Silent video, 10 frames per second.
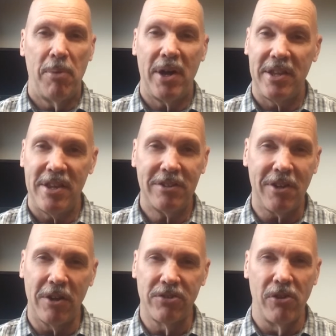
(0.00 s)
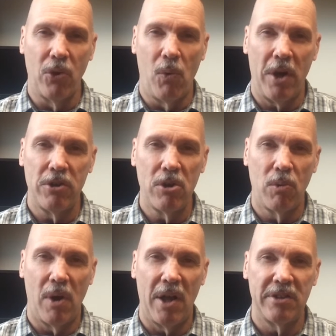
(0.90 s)
but he's also the one who
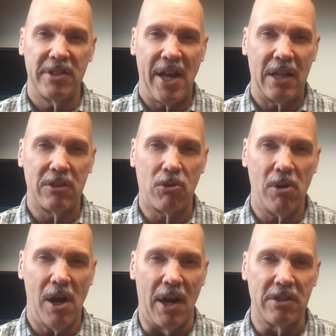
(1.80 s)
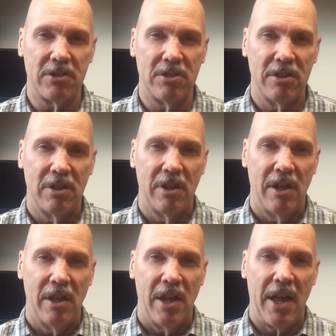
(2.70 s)
was at the cross,
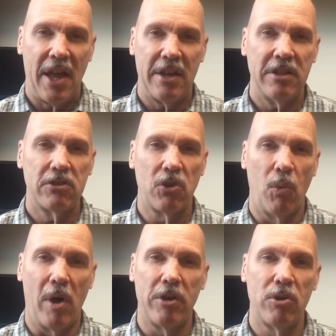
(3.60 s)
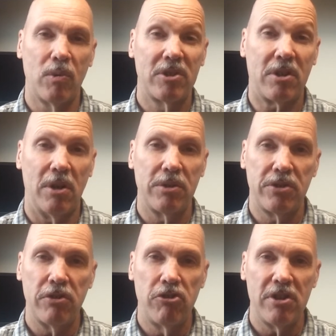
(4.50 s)
and he's the one who was
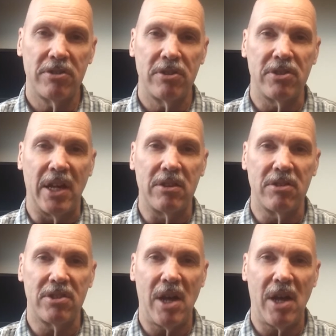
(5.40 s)
close to Jesus at the